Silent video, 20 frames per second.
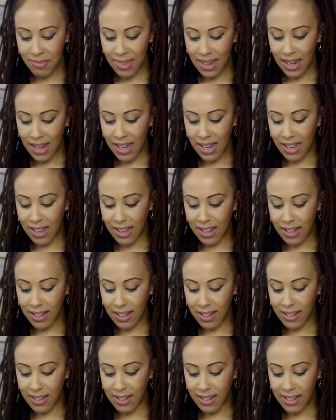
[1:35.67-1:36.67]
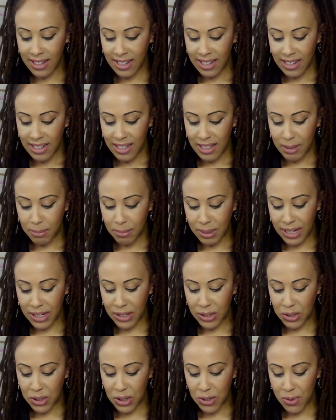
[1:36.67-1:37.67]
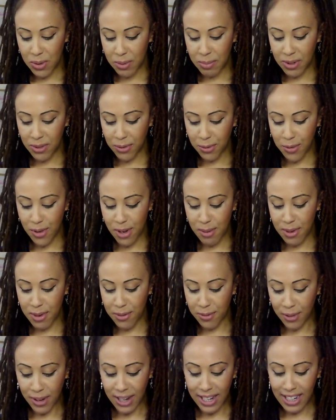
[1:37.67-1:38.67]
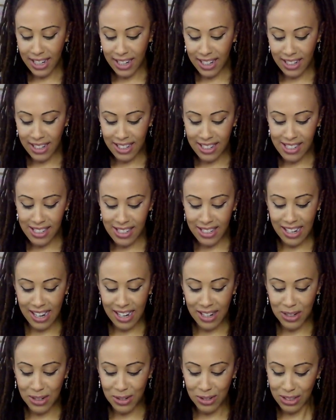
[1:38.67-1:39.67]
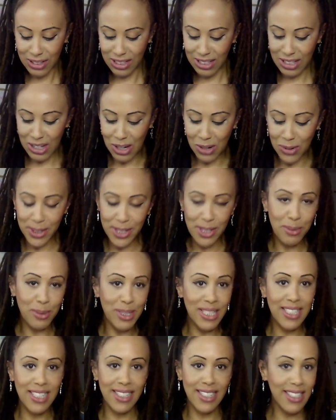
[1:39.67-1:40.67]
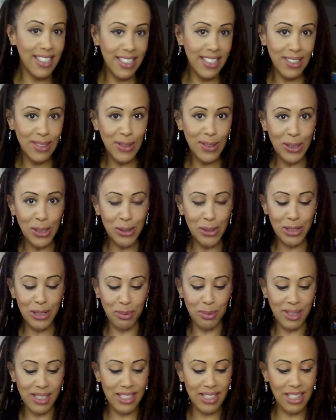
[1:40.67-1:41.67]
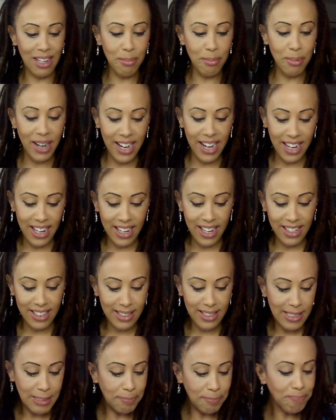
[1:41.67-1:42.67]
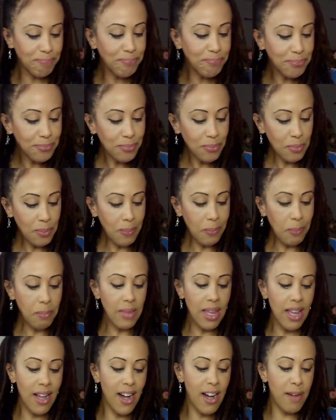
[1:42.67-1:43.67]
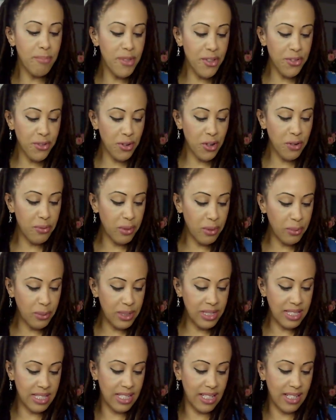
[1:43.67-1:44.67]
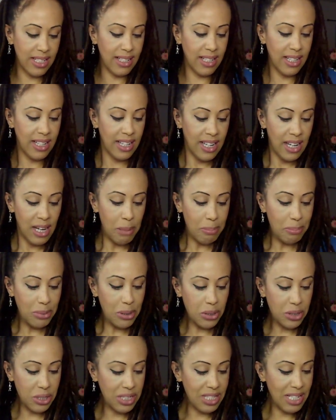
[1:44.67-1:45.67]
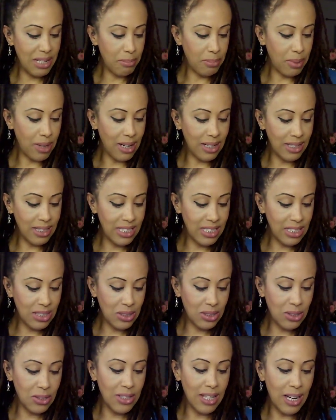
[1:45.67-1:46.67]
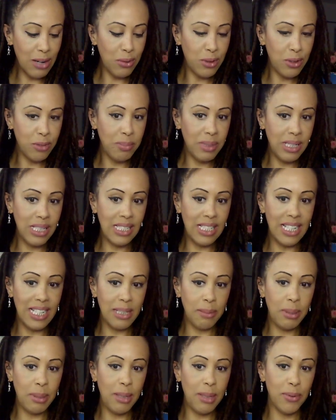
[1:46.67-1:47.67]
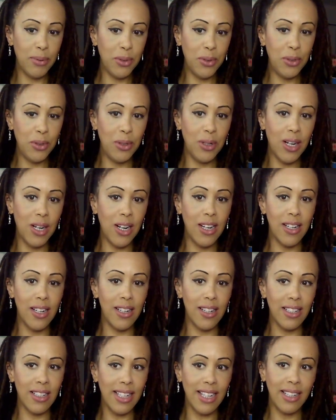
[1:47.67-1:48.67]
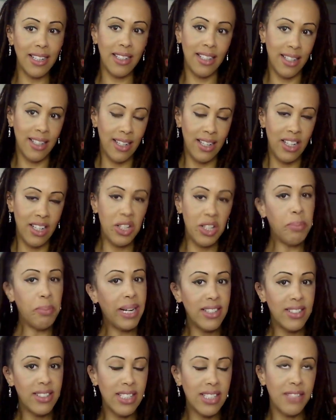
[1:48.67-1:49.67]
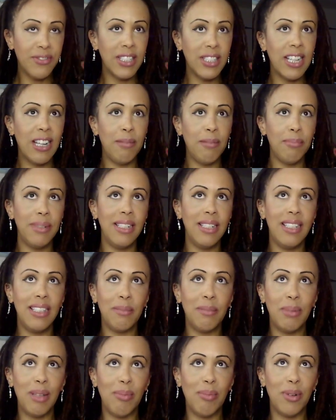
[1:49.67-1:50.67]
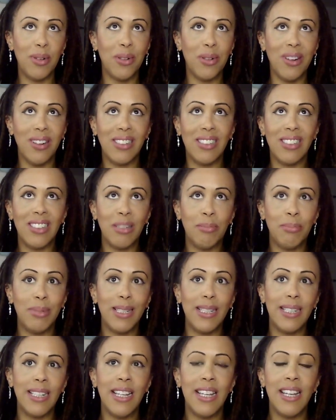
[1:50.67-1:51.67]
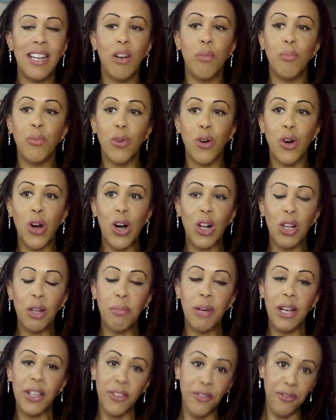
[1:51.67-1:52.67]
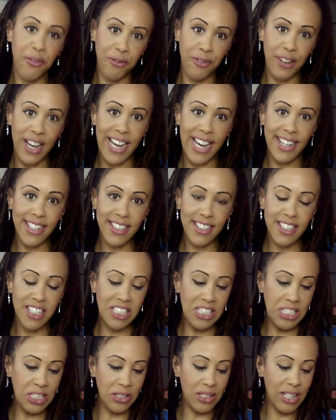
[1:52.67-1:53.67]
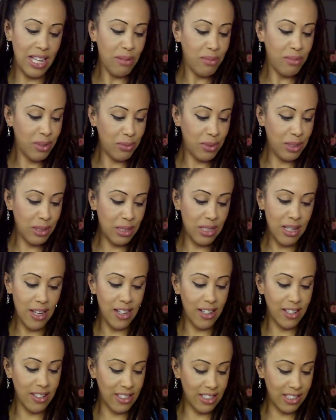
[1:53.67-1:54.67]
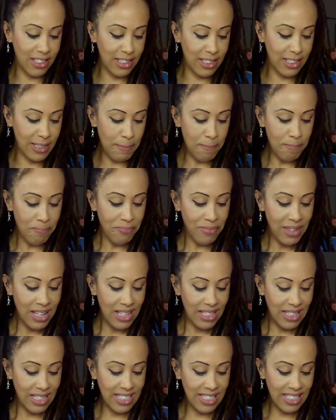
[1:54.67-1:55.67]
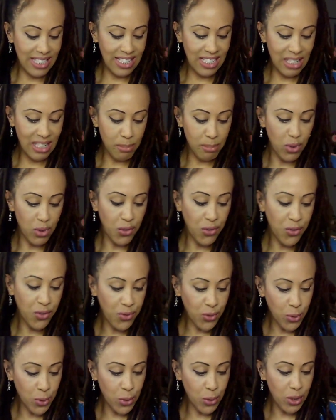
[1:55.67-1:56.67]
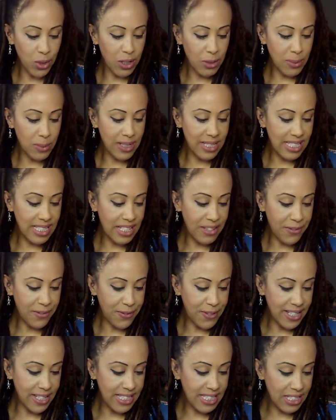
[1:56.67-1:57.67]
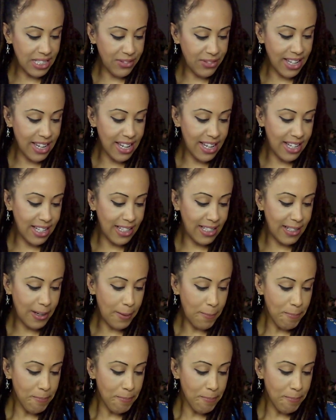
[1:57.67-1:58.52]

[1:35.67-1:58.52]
The buyer 2 would be freebie Freddy. That's the guy who is always wants a deal, always wants the upper hand. The third one was the purchasing poly. So that would be like the people who are like the buyers of a company, the people who are a little bit more all about the facts. So that one was good. Let's see, number 4 was evasive ed.